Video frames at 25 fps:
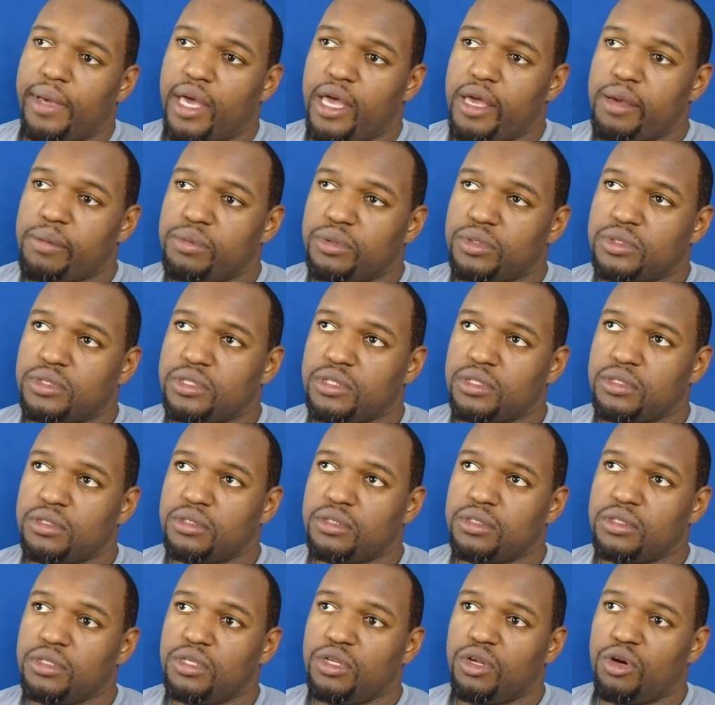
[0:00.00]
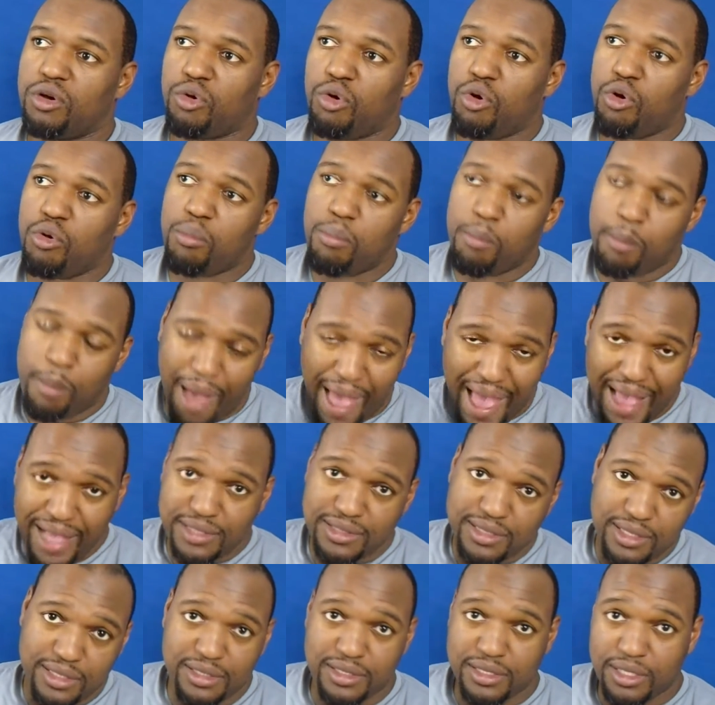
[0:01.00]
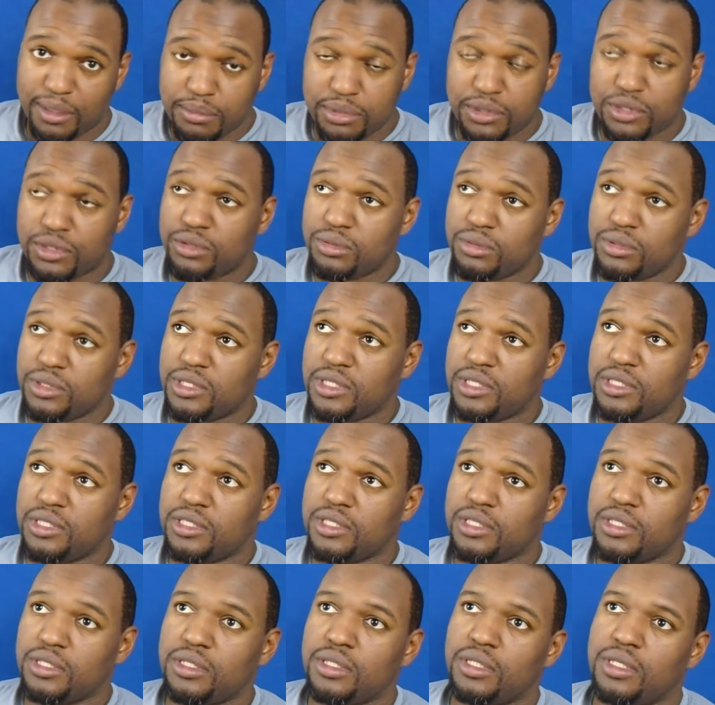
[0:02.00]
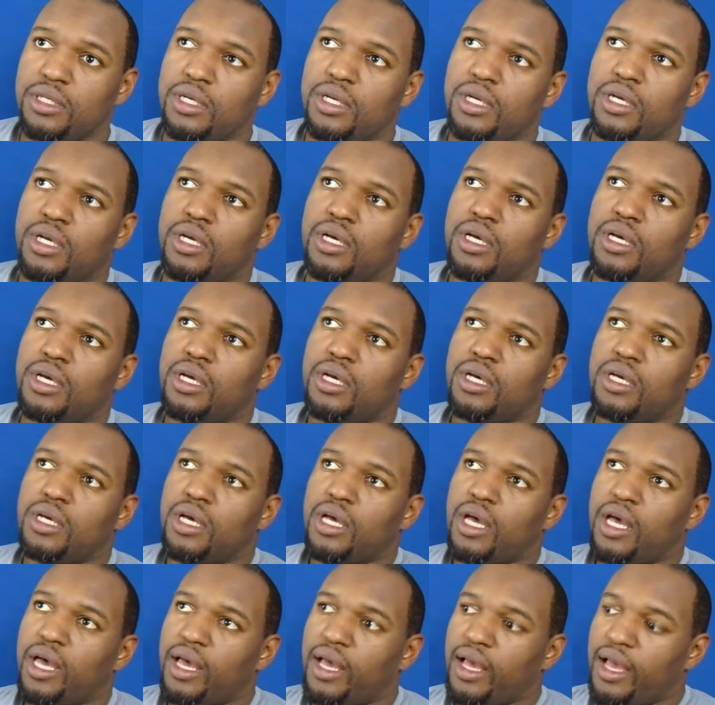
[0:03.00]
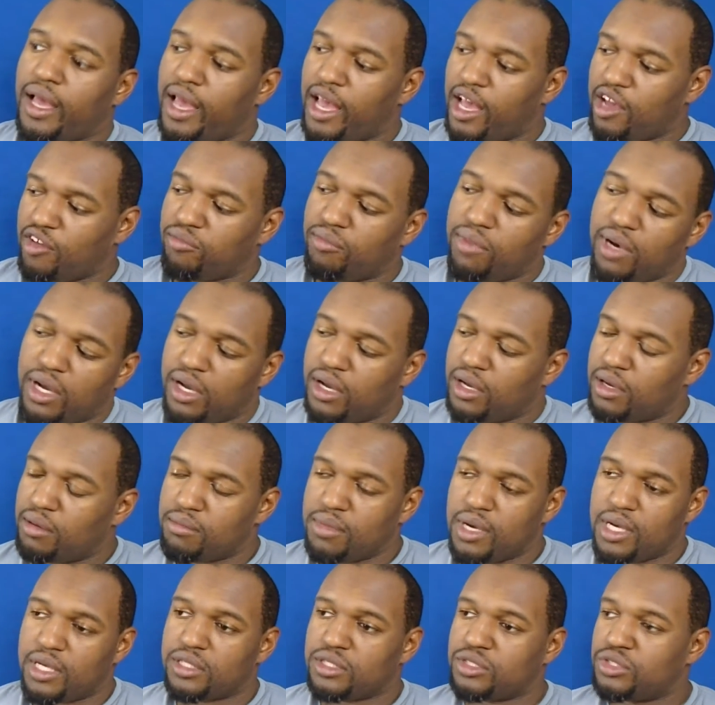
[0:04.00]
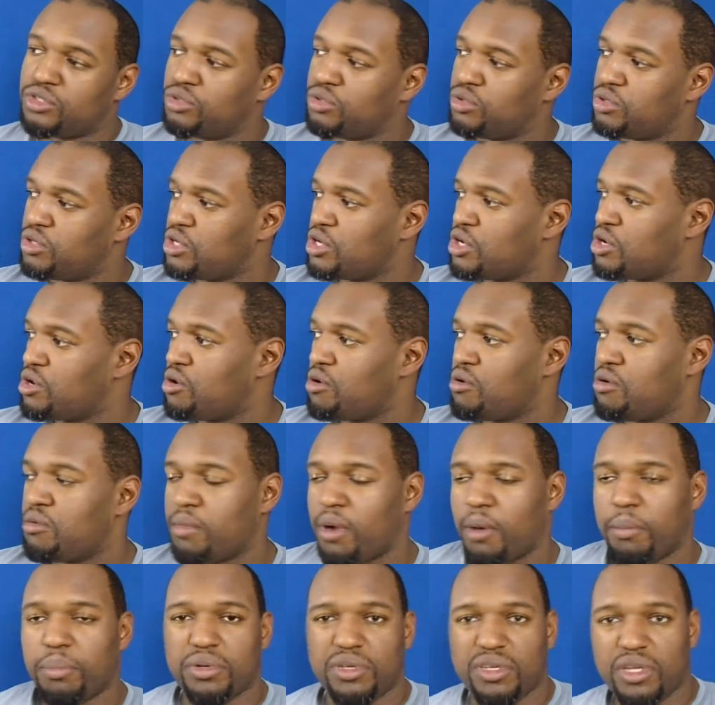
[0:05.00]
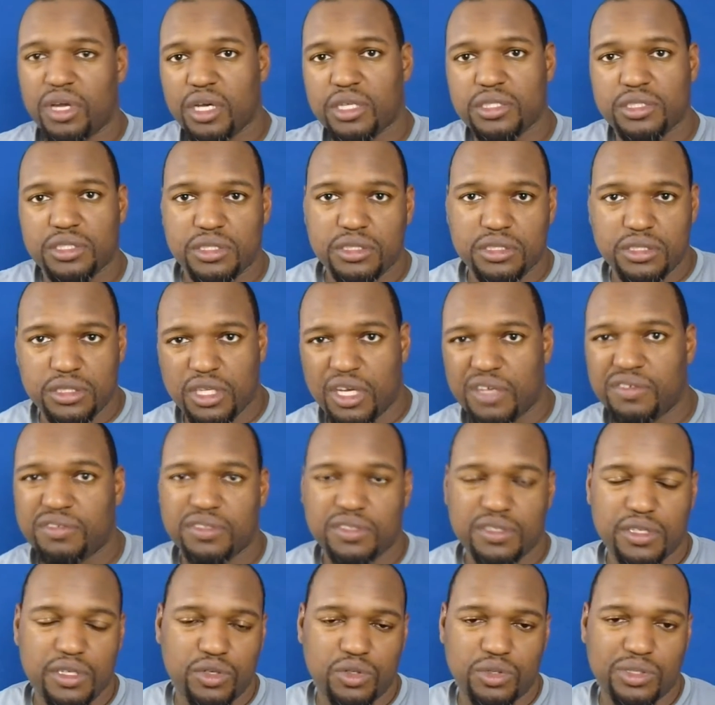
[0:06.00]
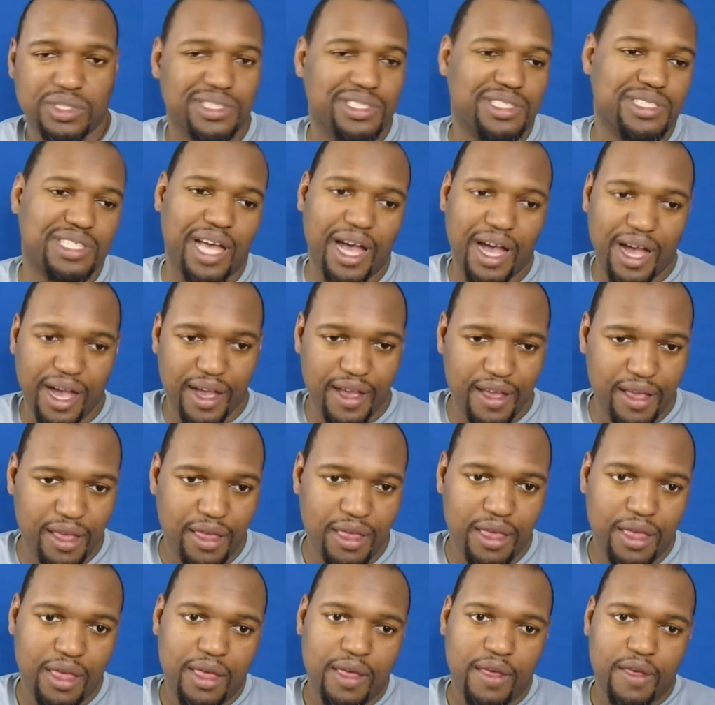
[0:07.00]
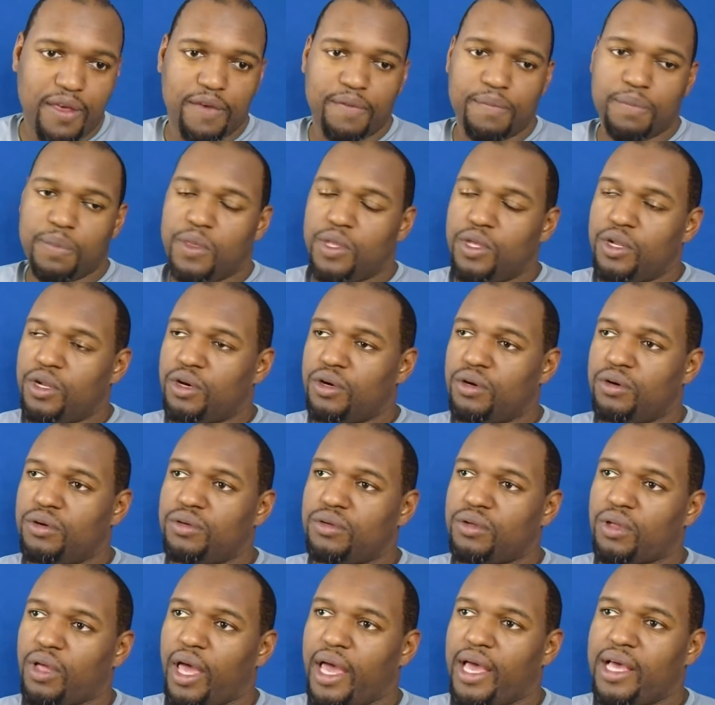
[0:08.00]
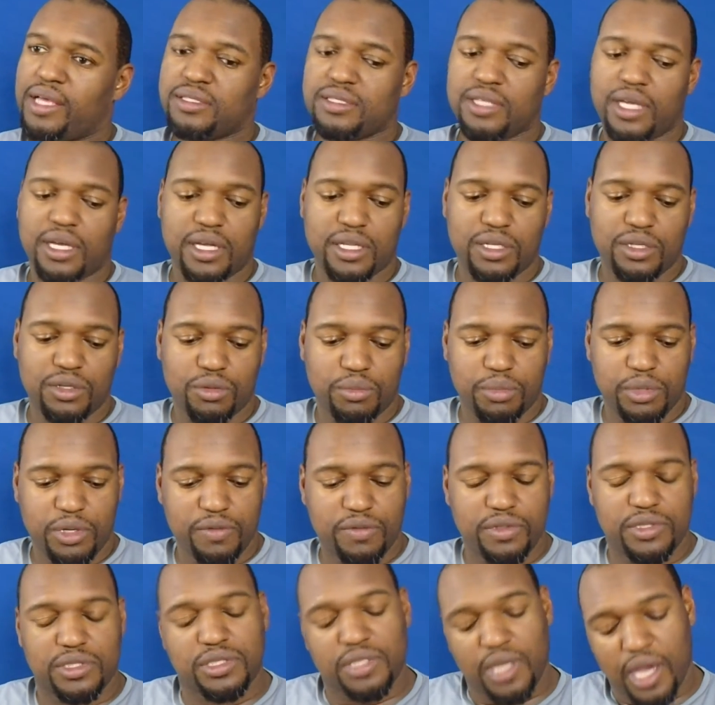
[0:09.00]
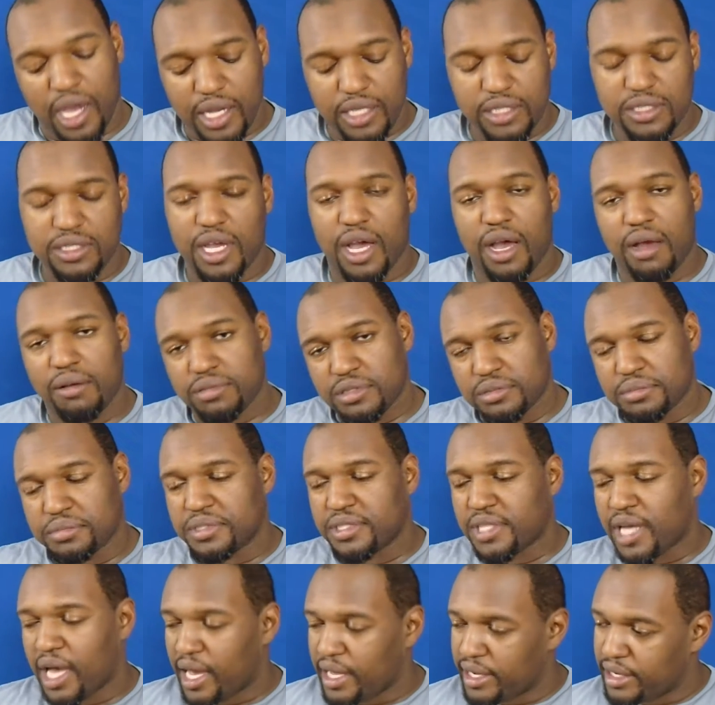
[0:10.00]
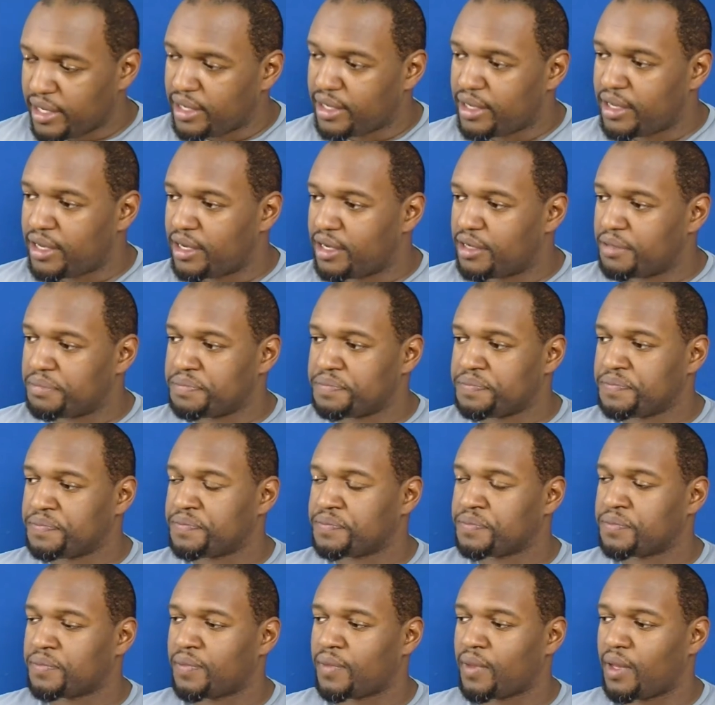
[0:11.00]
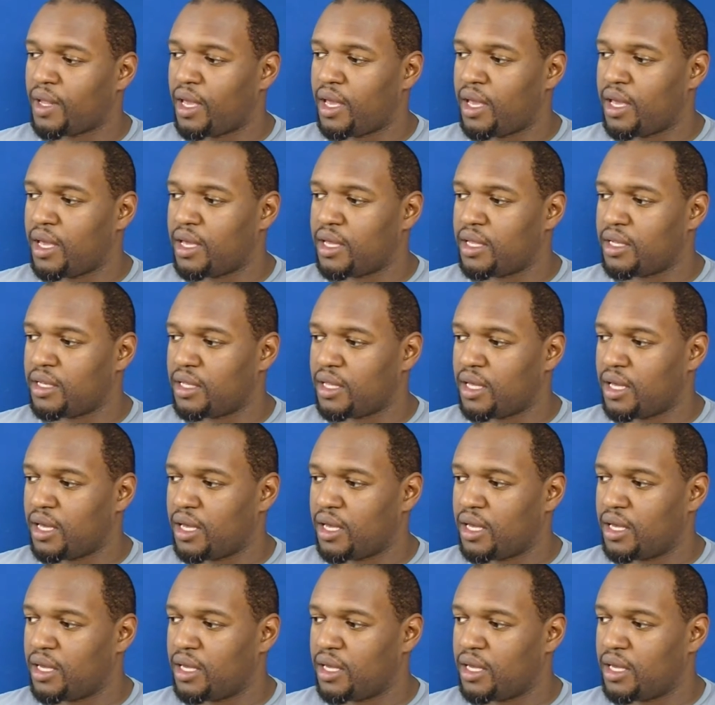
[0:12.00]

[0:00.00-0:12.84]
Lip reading: be able to, you know, go back to substitute teaching, have my studio and my production stuff on the side, you know, as like a little bit of a side job, some side income, and